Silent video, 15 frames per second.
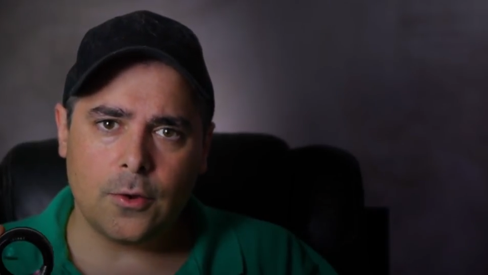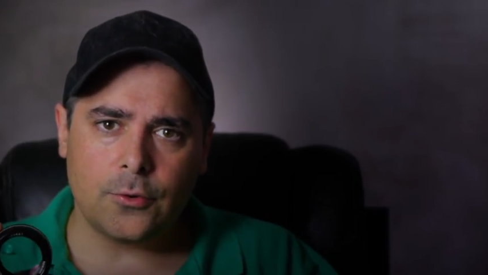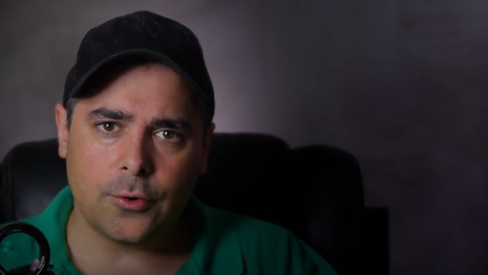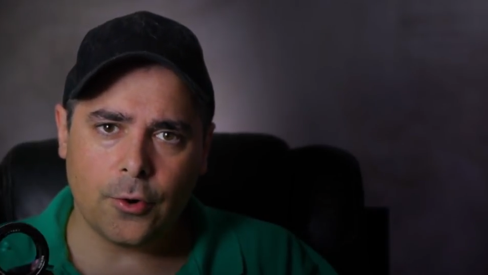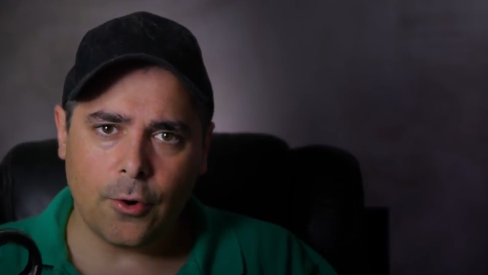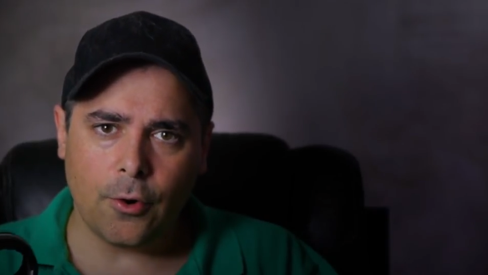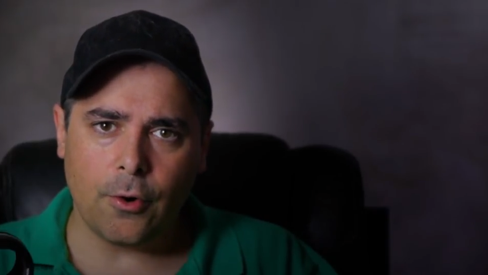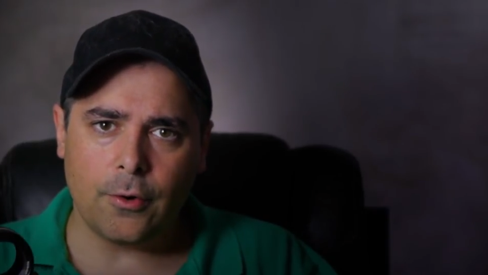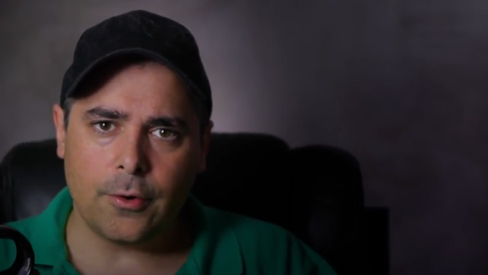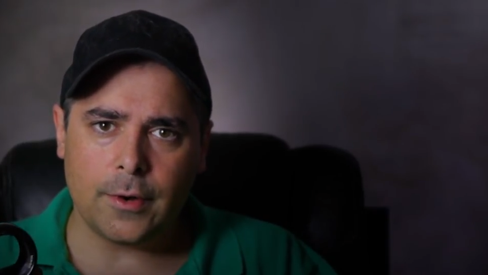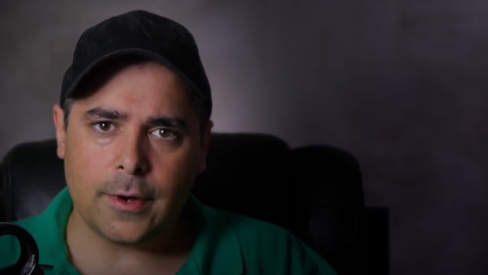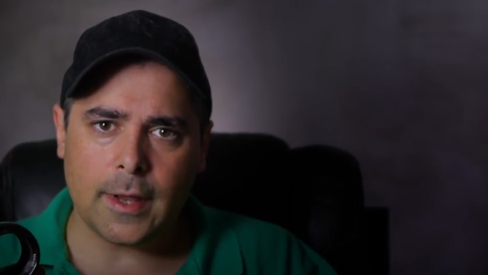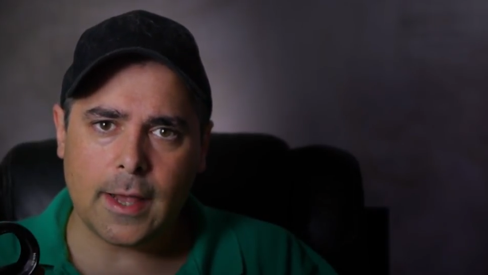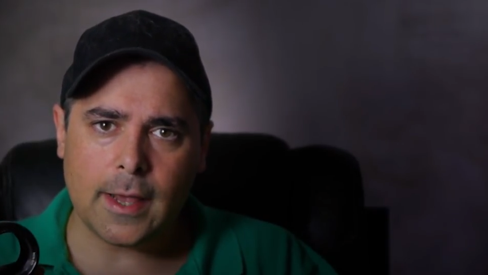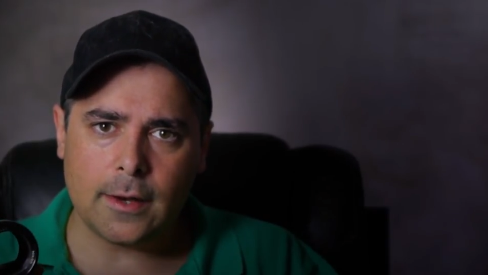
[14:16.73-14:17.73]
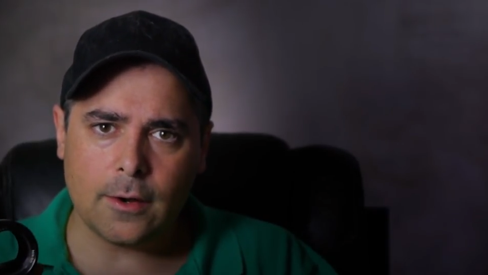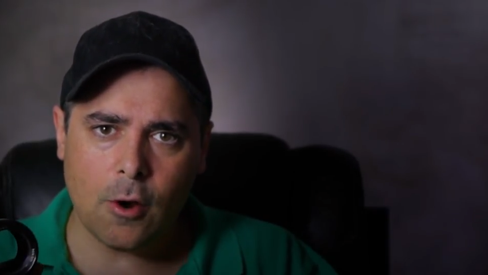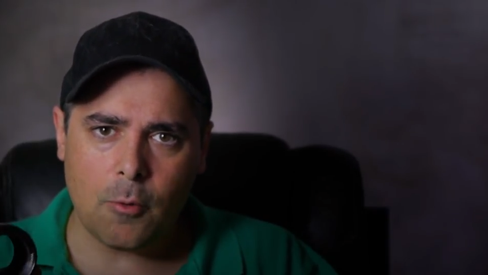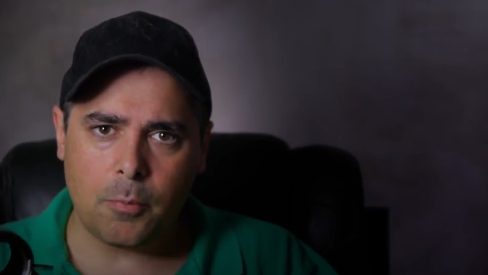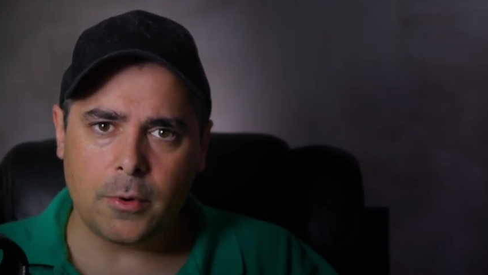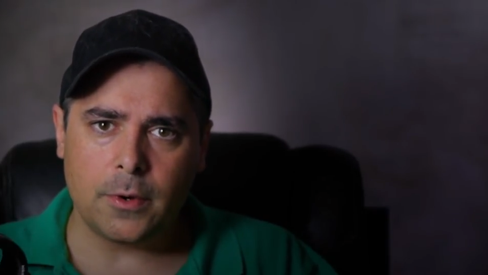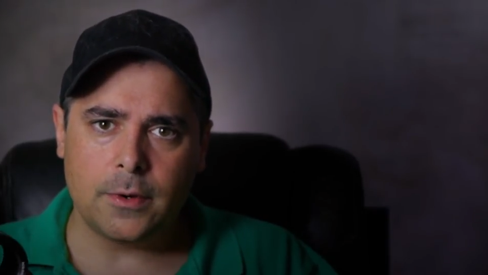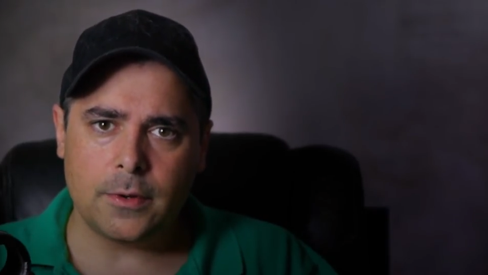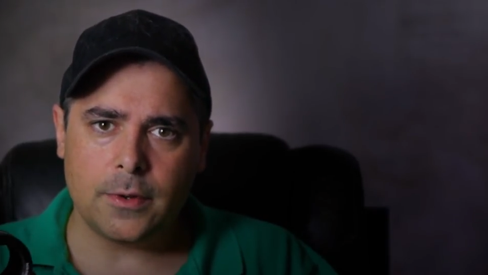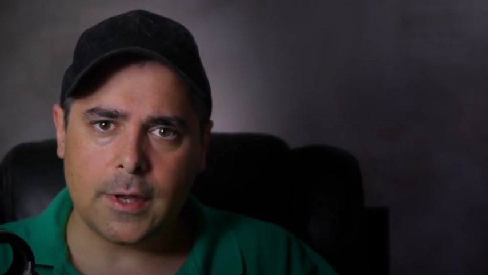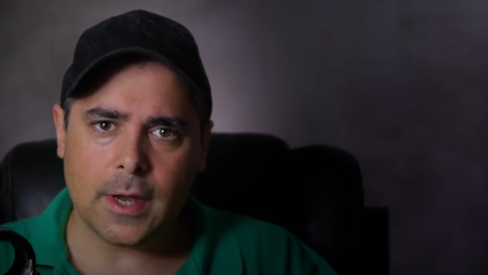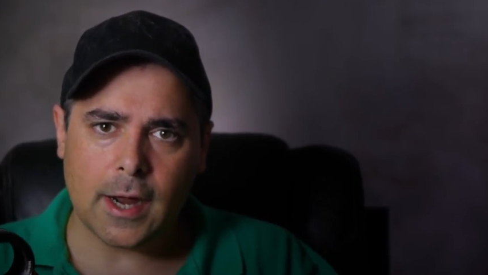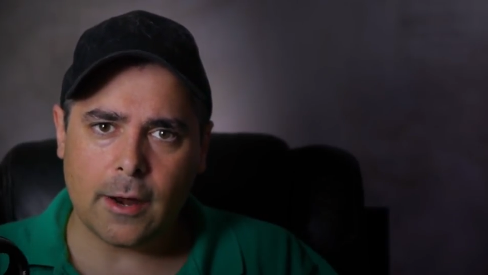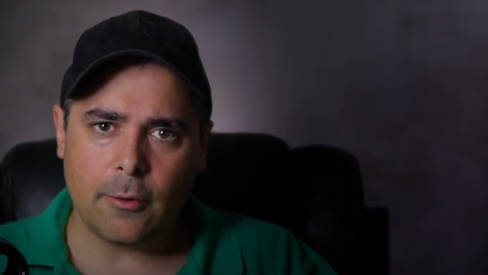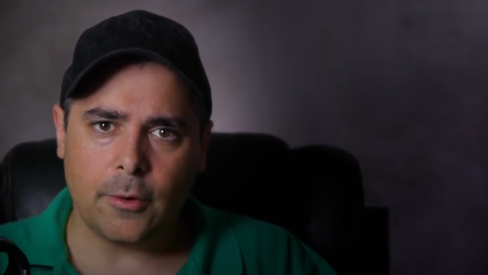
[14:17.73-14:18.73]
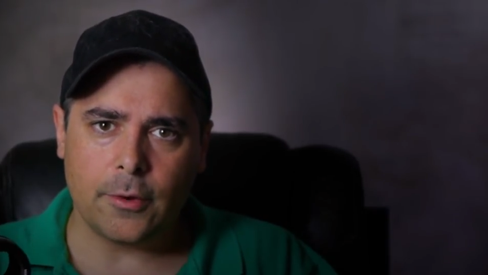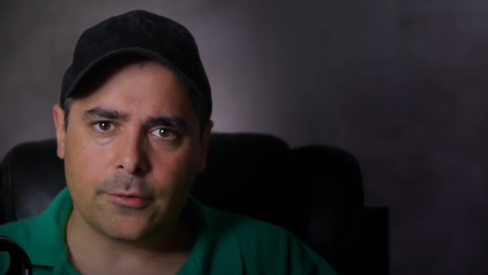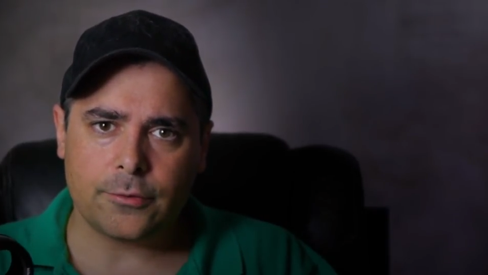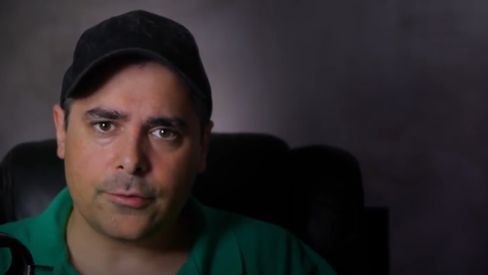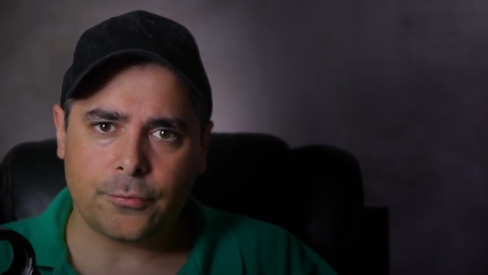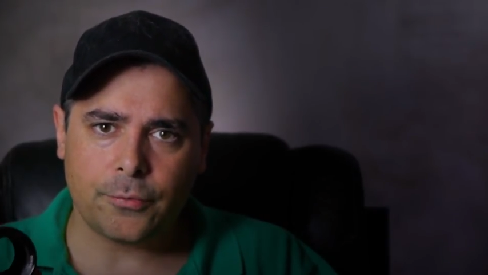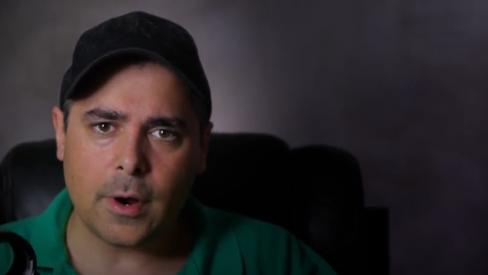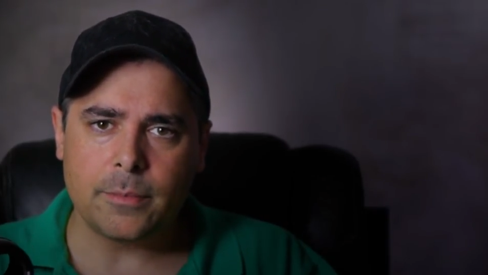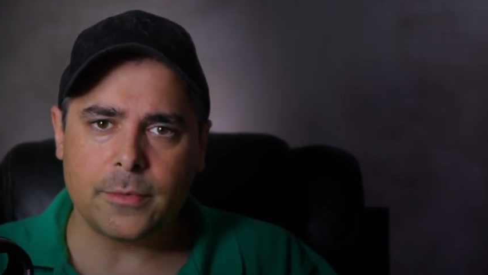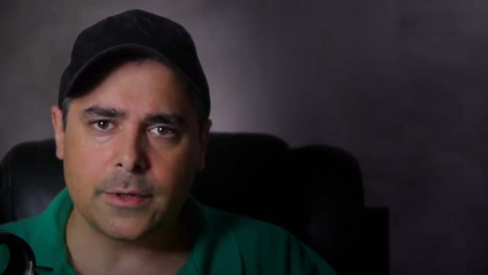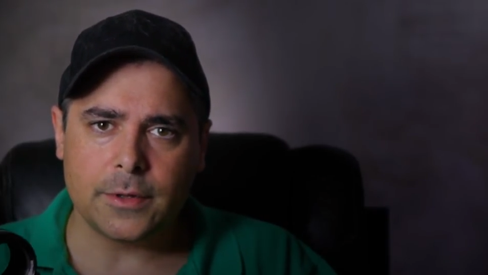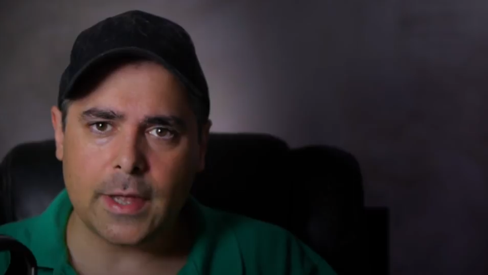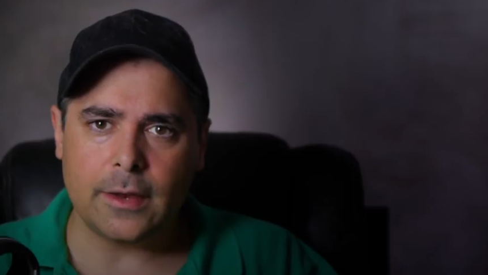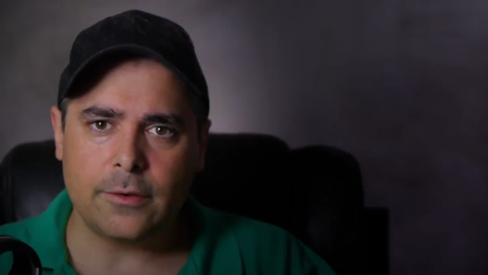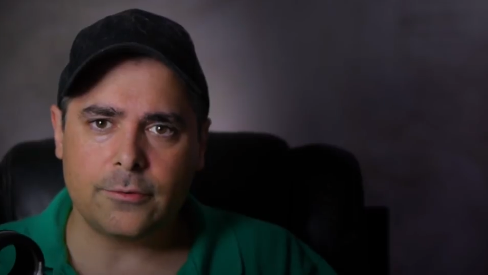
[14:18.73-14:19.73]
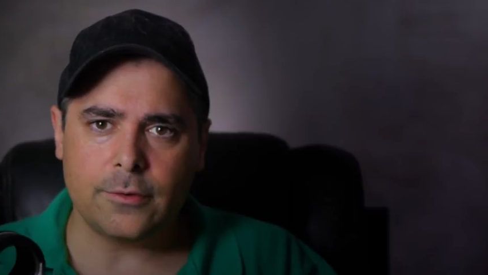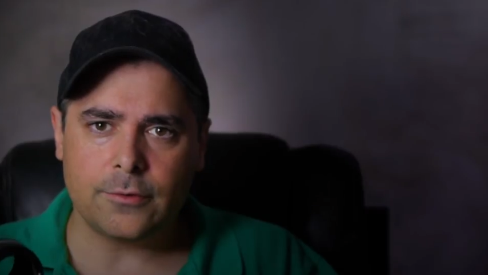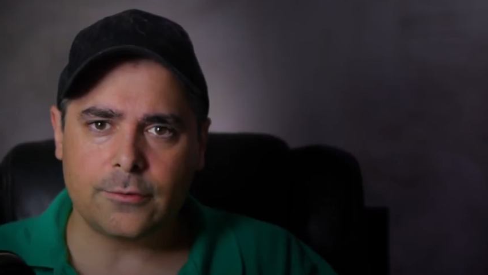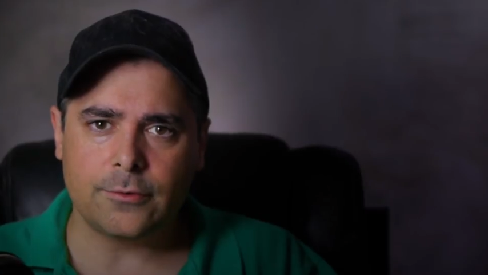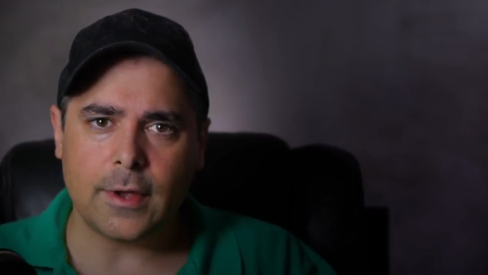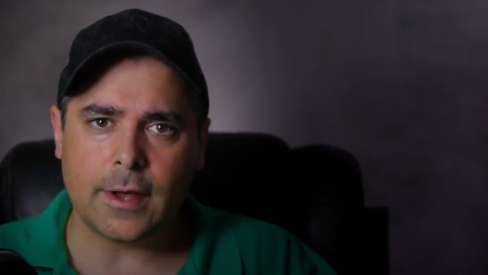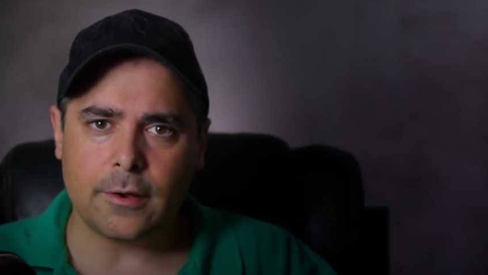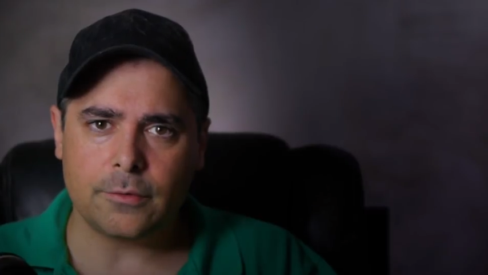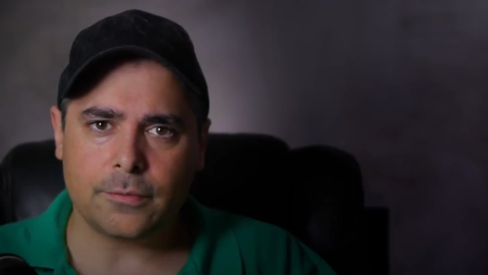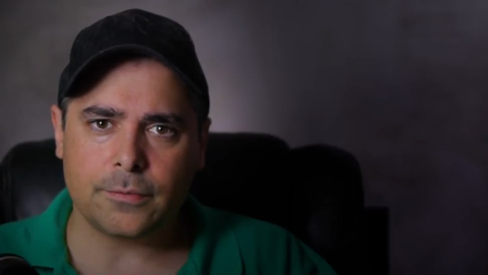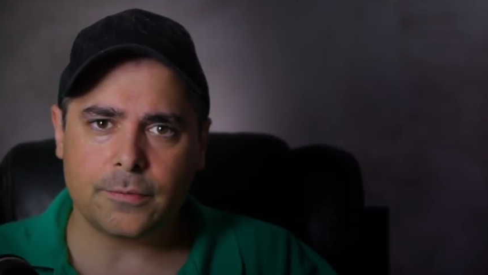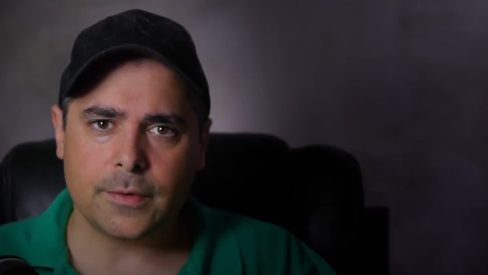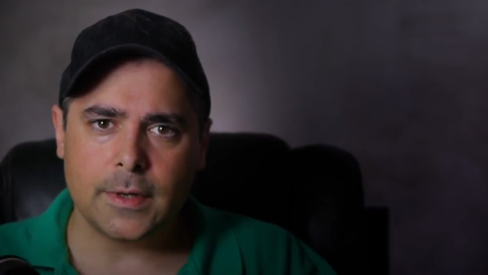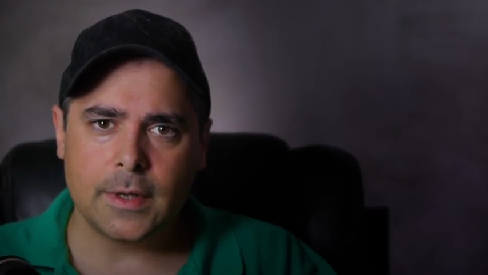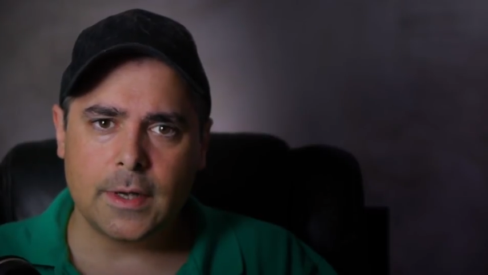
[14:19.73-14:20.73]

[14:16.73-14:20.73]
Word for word: turn and open the iris from the lens itself.